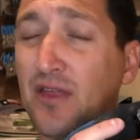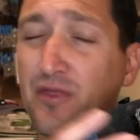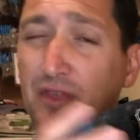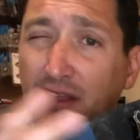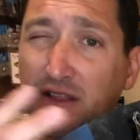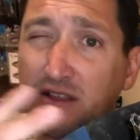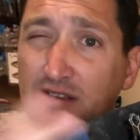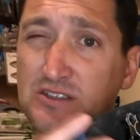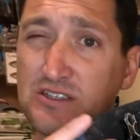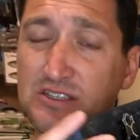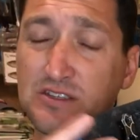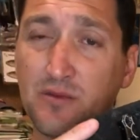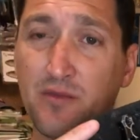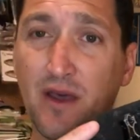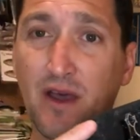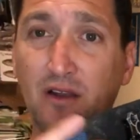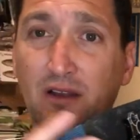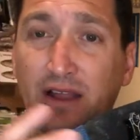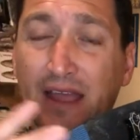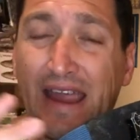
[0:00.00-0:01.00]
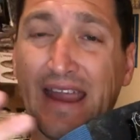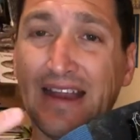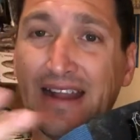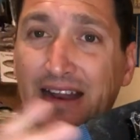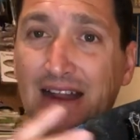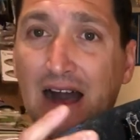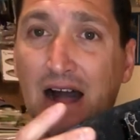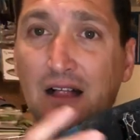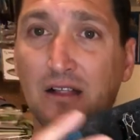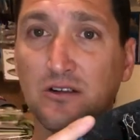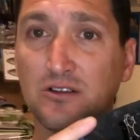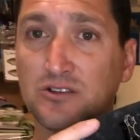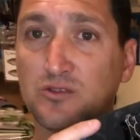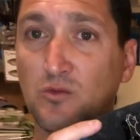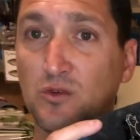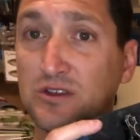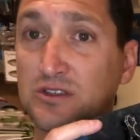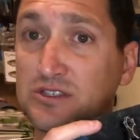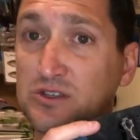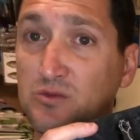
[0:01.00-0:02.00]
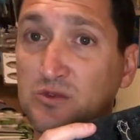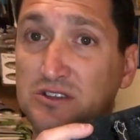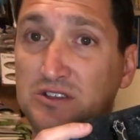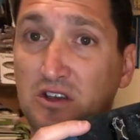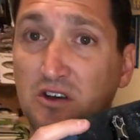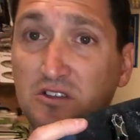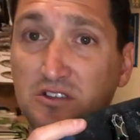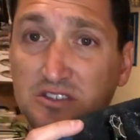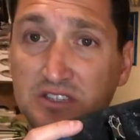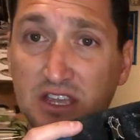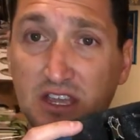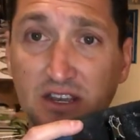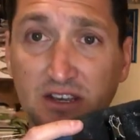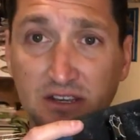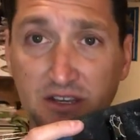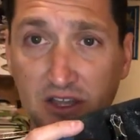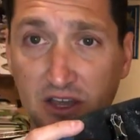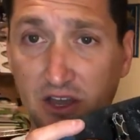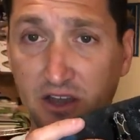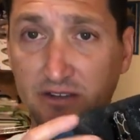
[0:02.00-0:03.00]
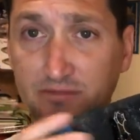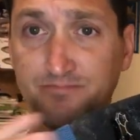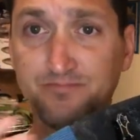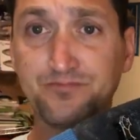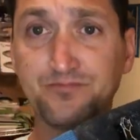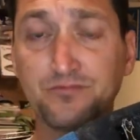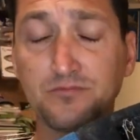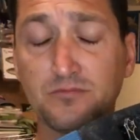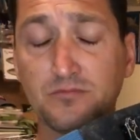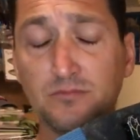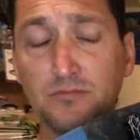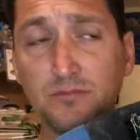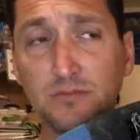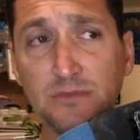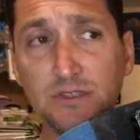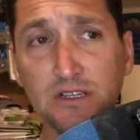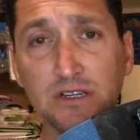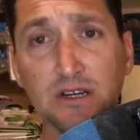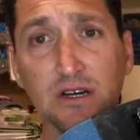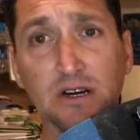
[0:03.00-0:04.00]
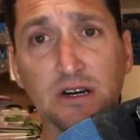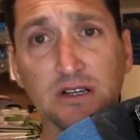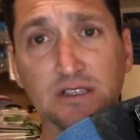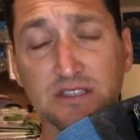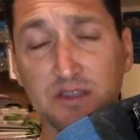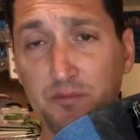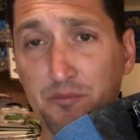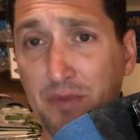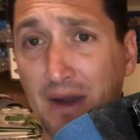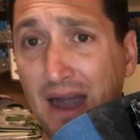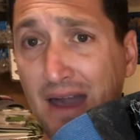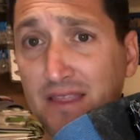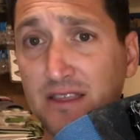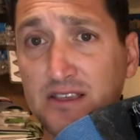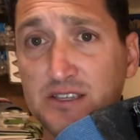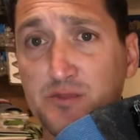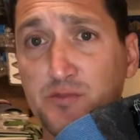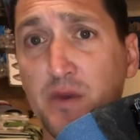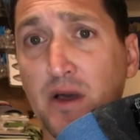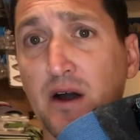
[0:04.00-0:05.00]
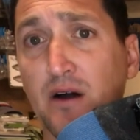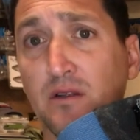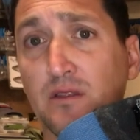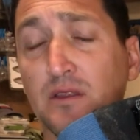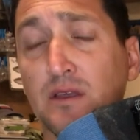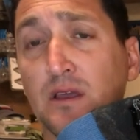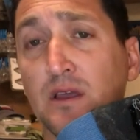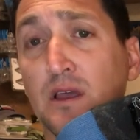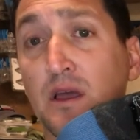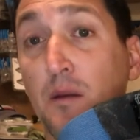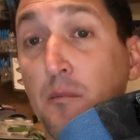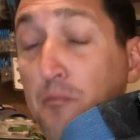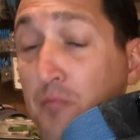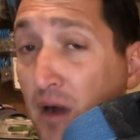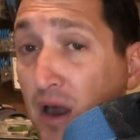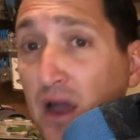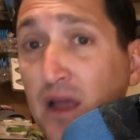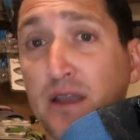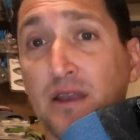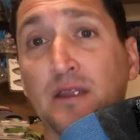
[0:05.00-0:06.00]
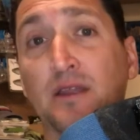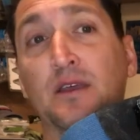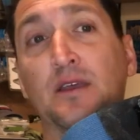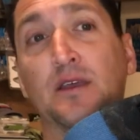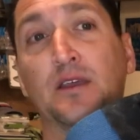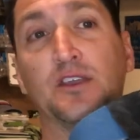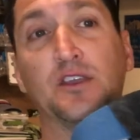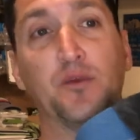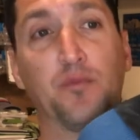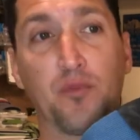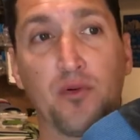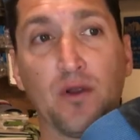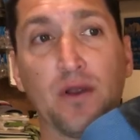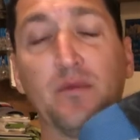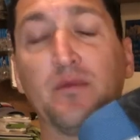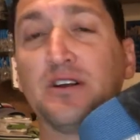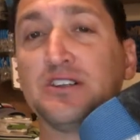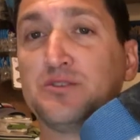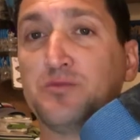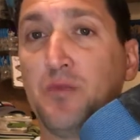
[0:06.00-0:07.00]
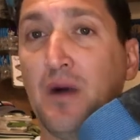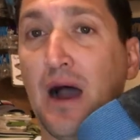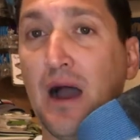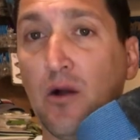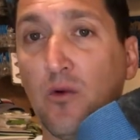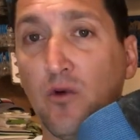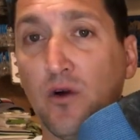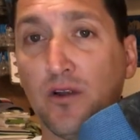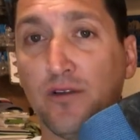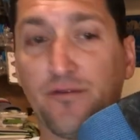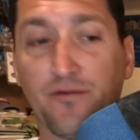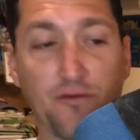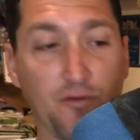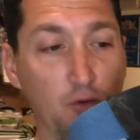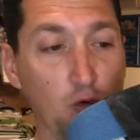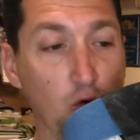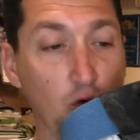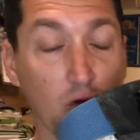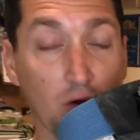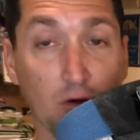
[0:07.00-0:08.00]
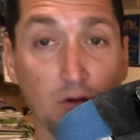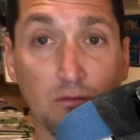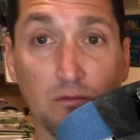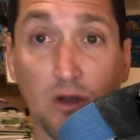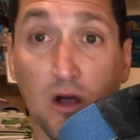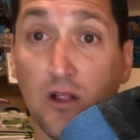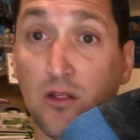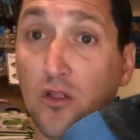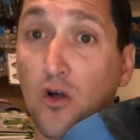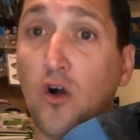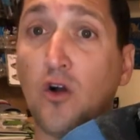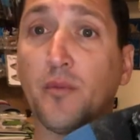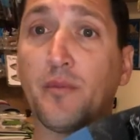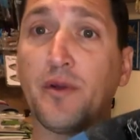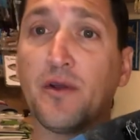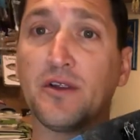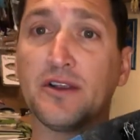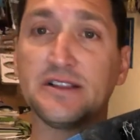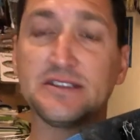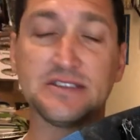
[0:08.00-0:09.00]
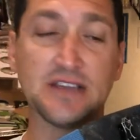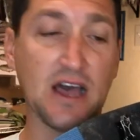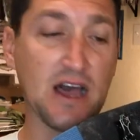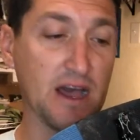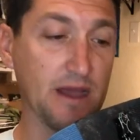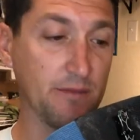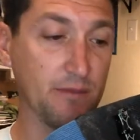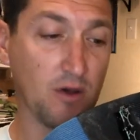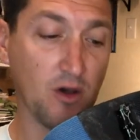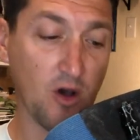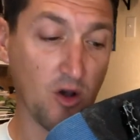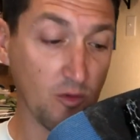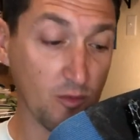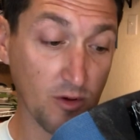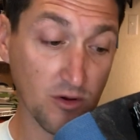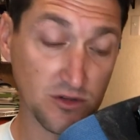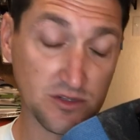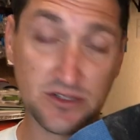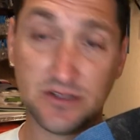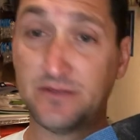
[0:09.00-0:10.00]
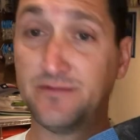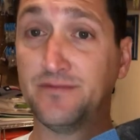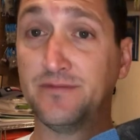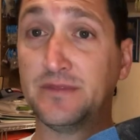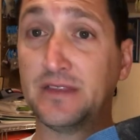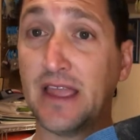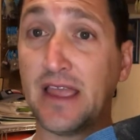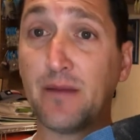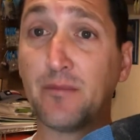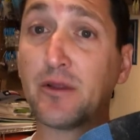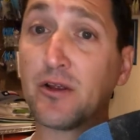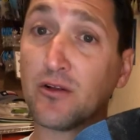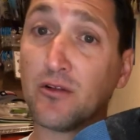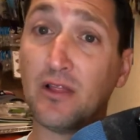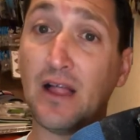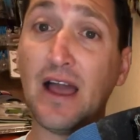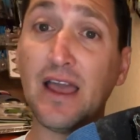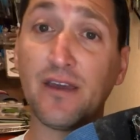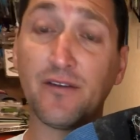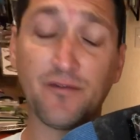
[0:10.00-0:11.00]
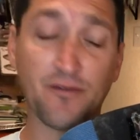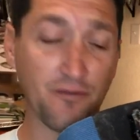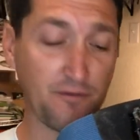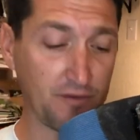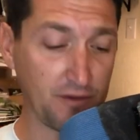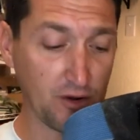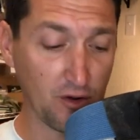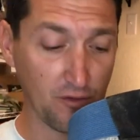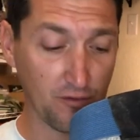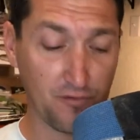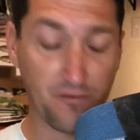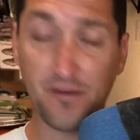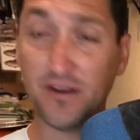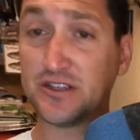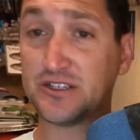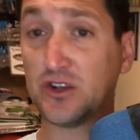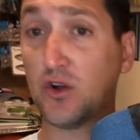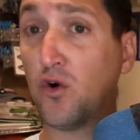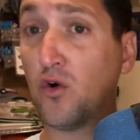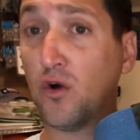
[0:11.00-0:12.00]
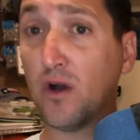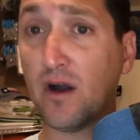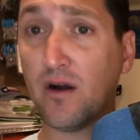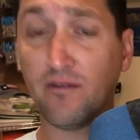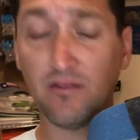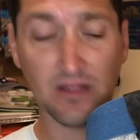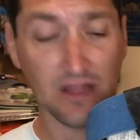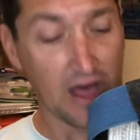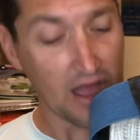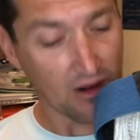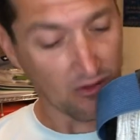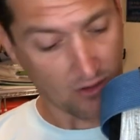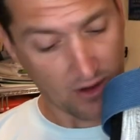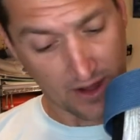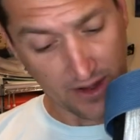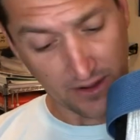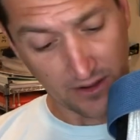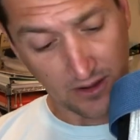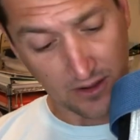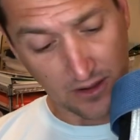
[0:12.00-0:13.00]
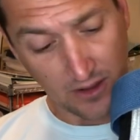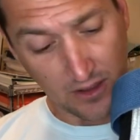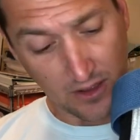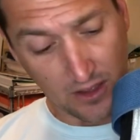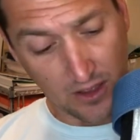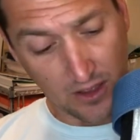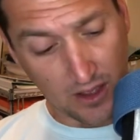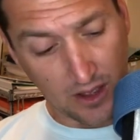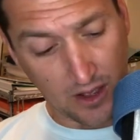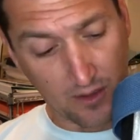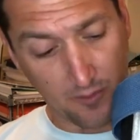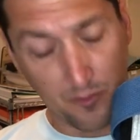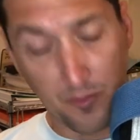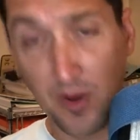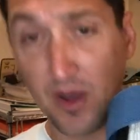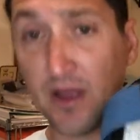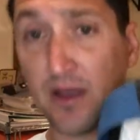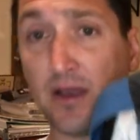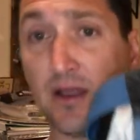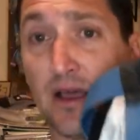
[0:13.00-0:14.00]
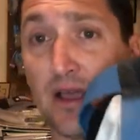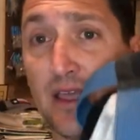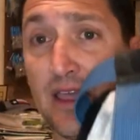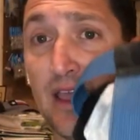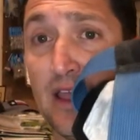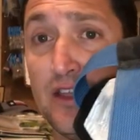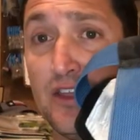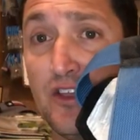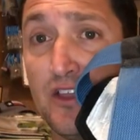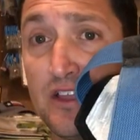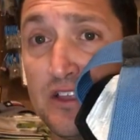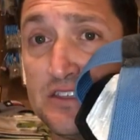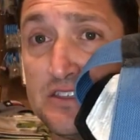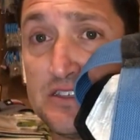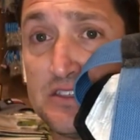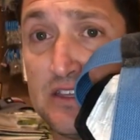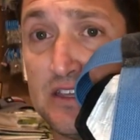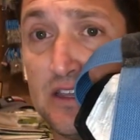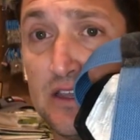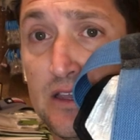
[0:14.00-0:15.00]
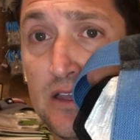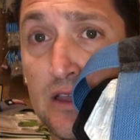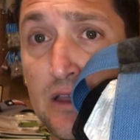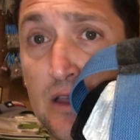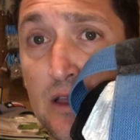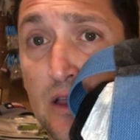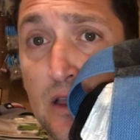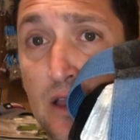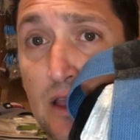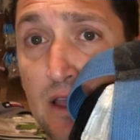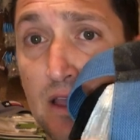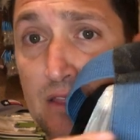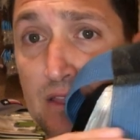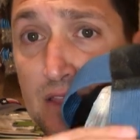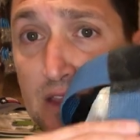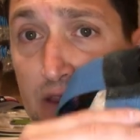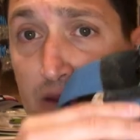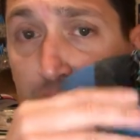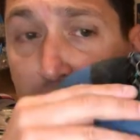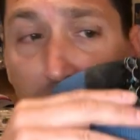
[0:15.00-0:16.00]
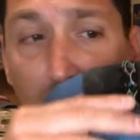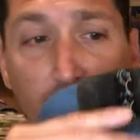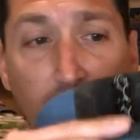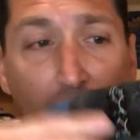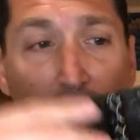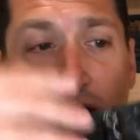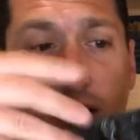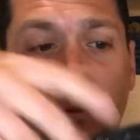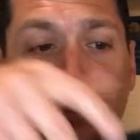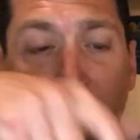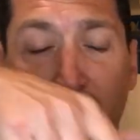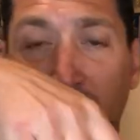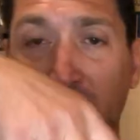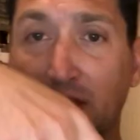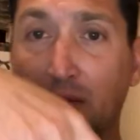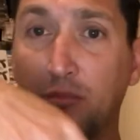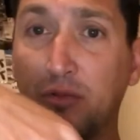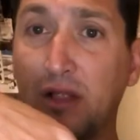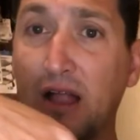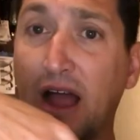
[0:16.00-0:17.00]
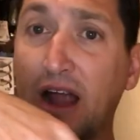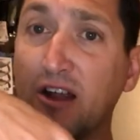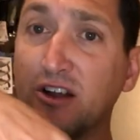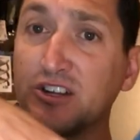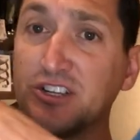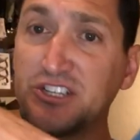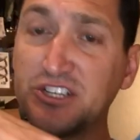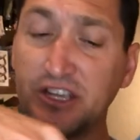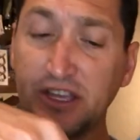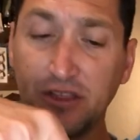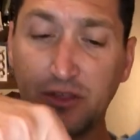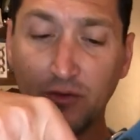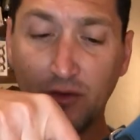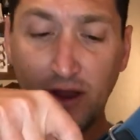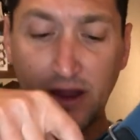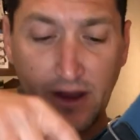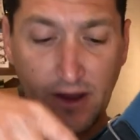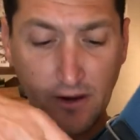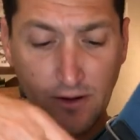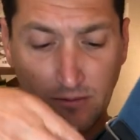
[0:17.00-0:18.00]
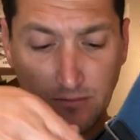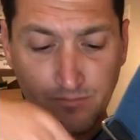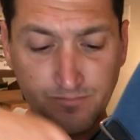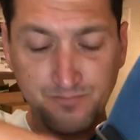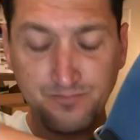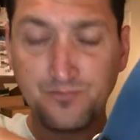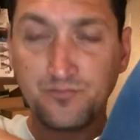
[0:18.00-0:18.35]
I think this is about $80 once it was all said and done to buy this belt, but you pretty much buy one for a long period of time, almost damn near life if you don't fish a whole hell of a lot, right? But again, you can see in the plier sheath right here.